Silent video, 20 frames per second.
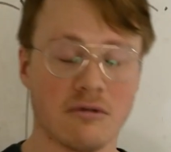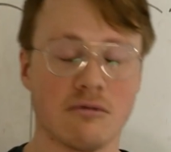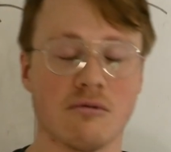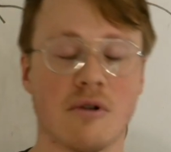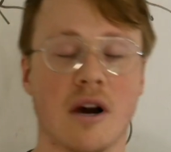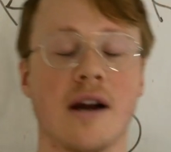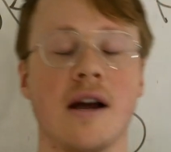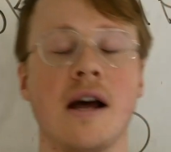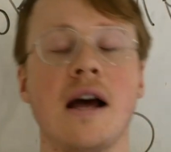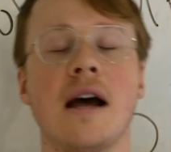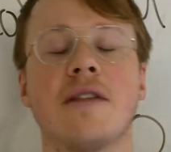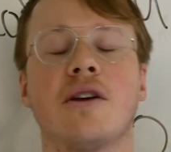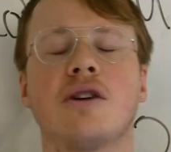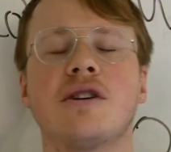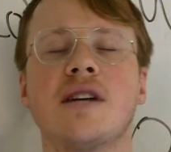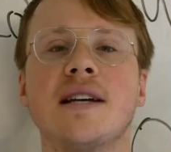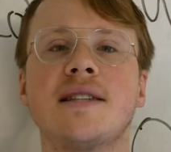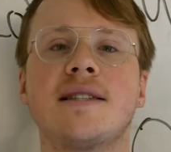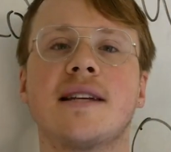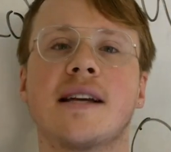right? They're
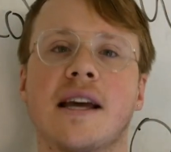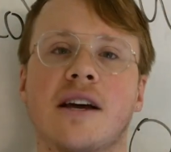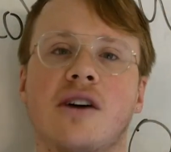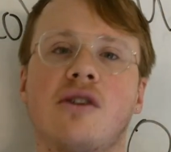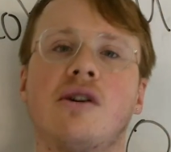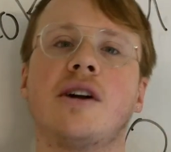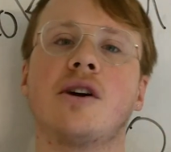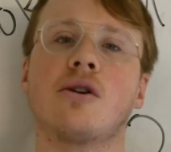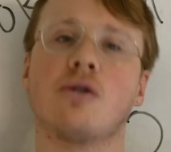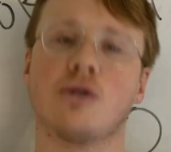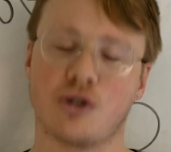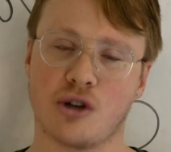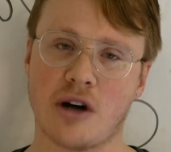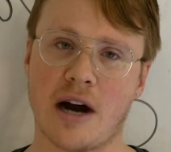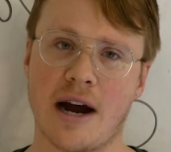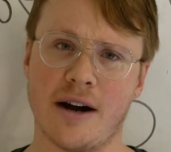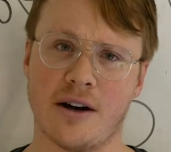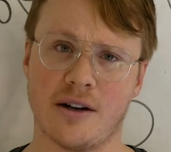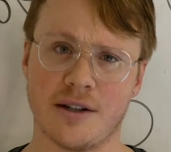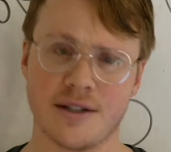testing in clinical
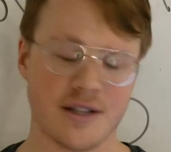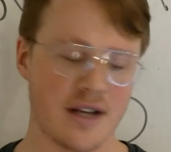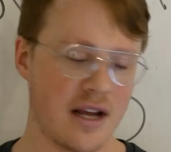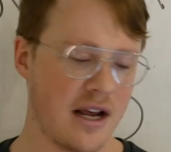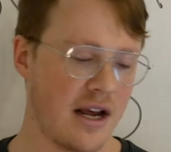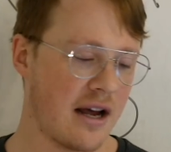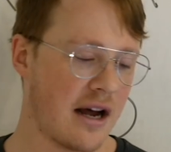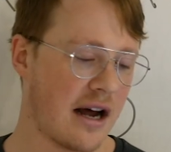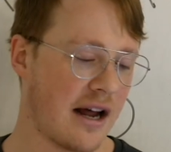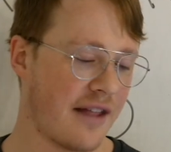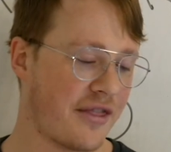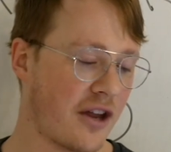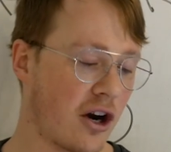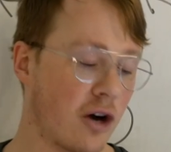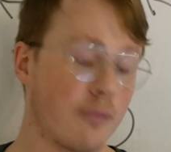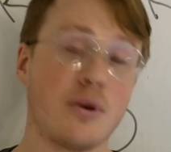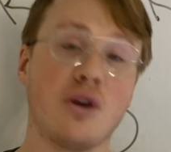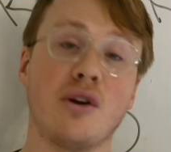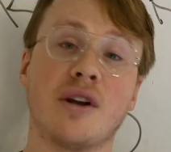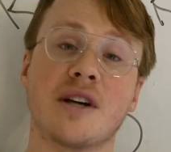trials
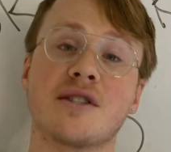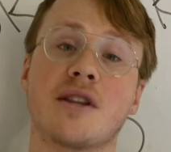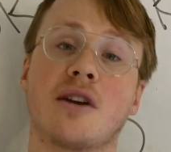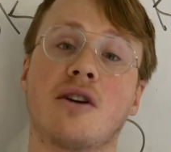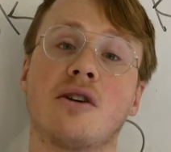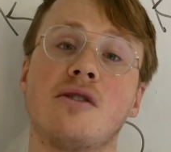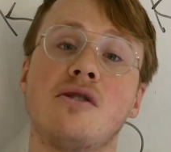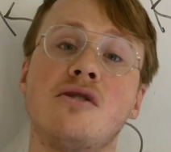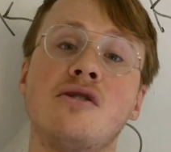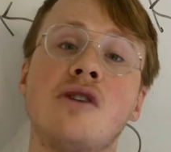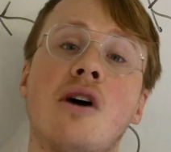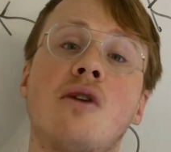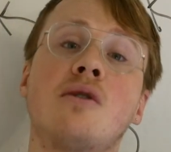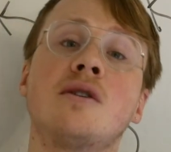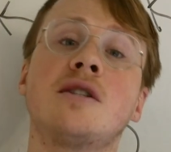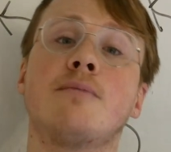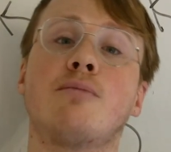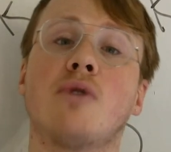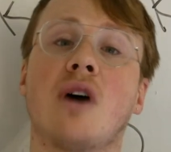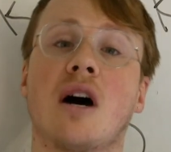therapeutics that are known
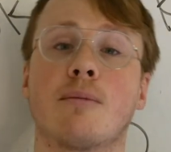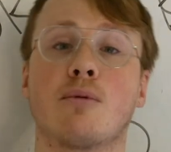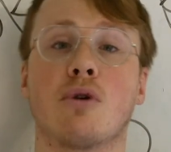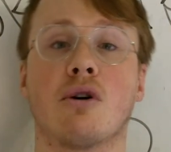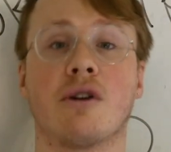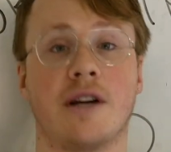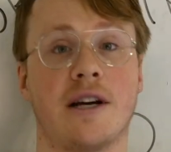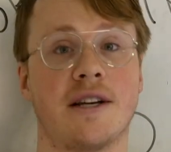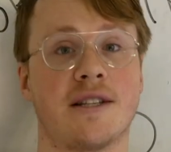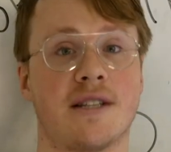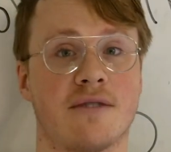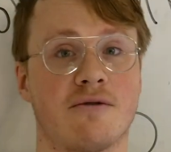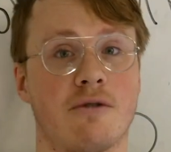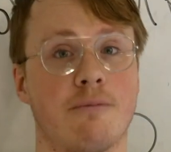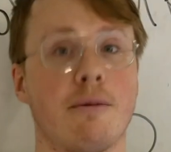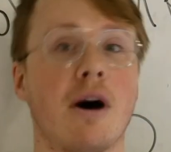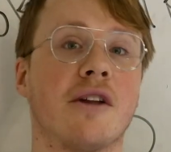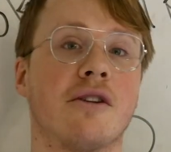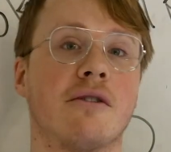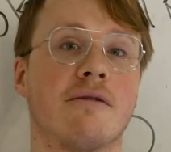to block proteases
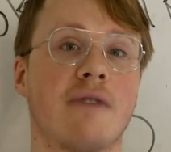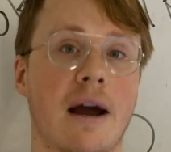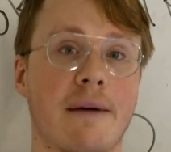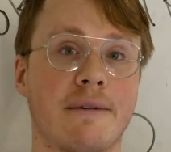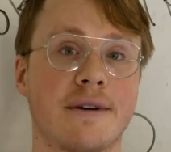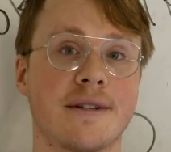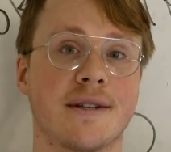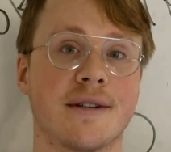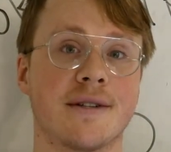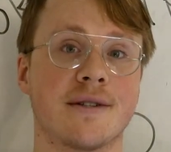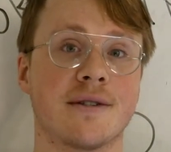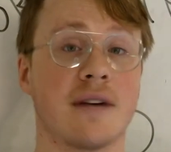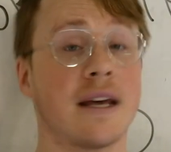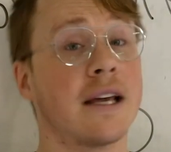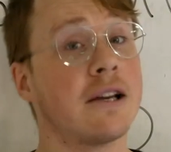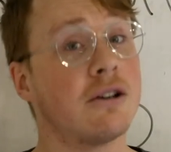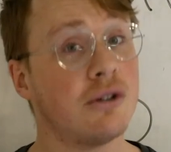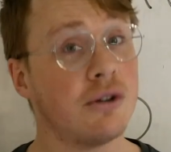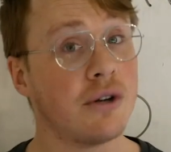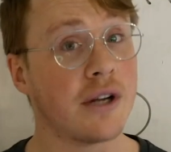from other viruses,
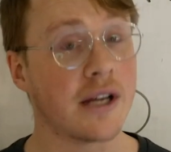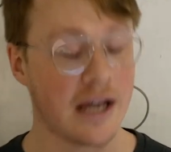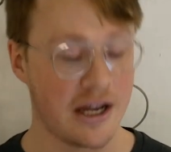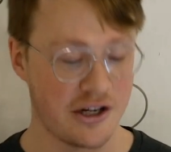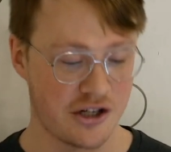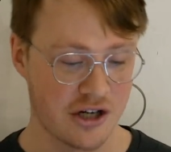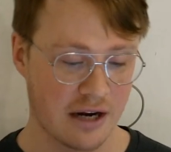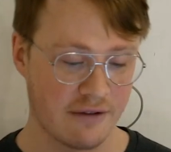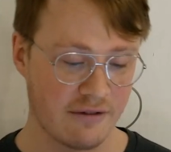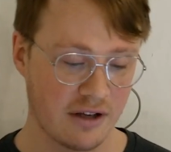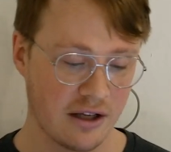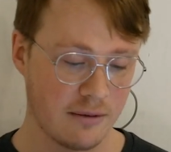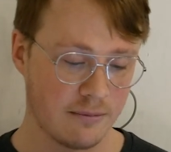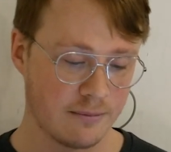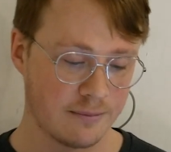including HIV.